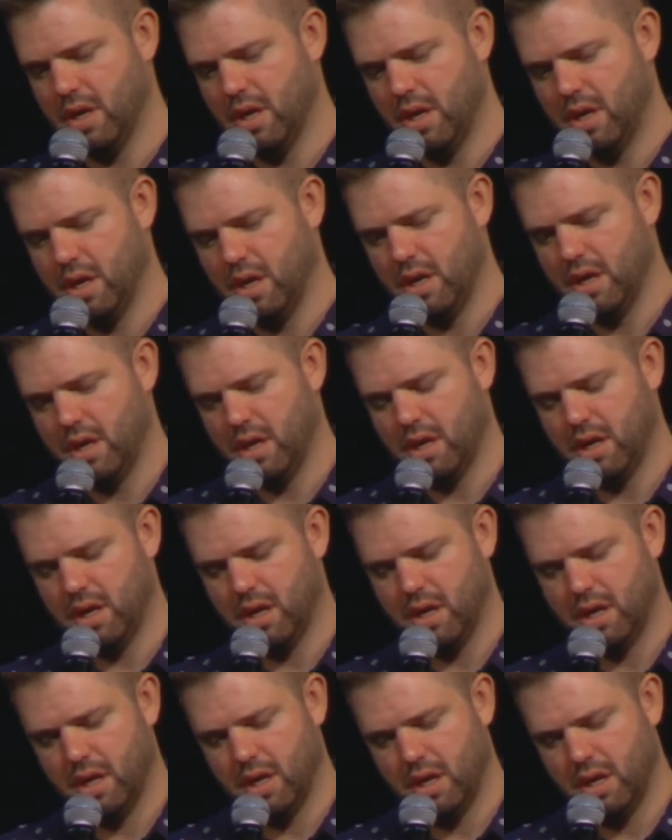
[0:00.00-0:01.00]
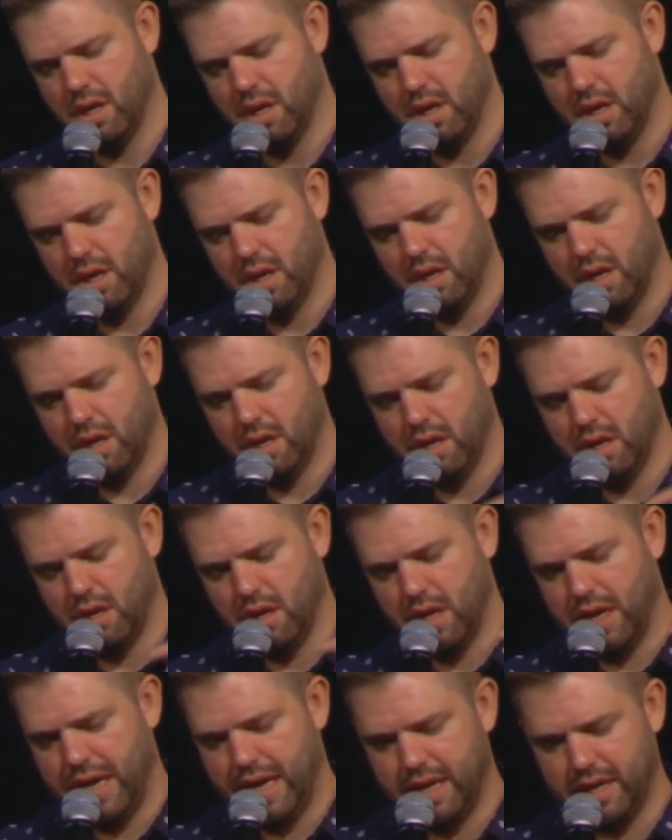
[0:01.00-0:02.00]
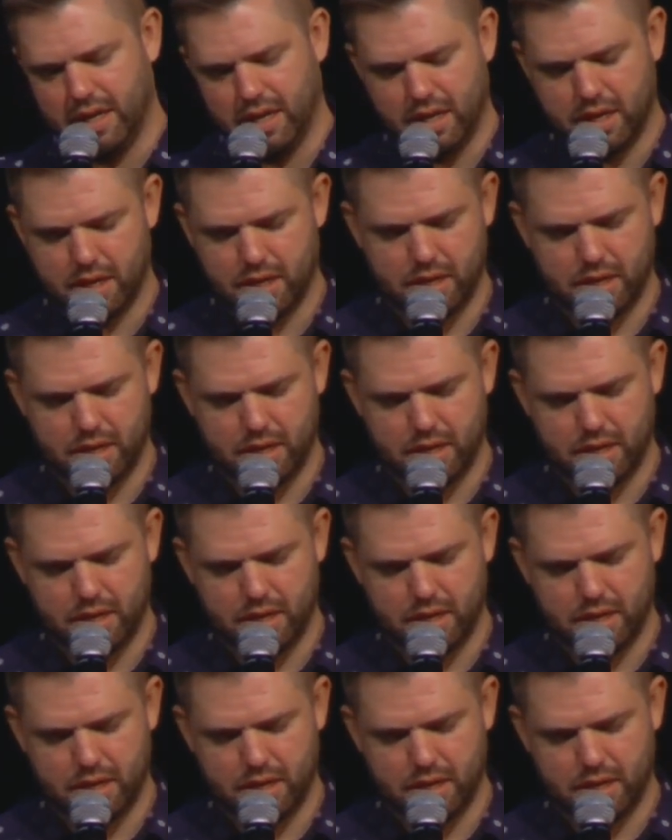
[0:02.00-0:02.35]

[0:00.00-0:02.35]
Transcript: Nobody speaks.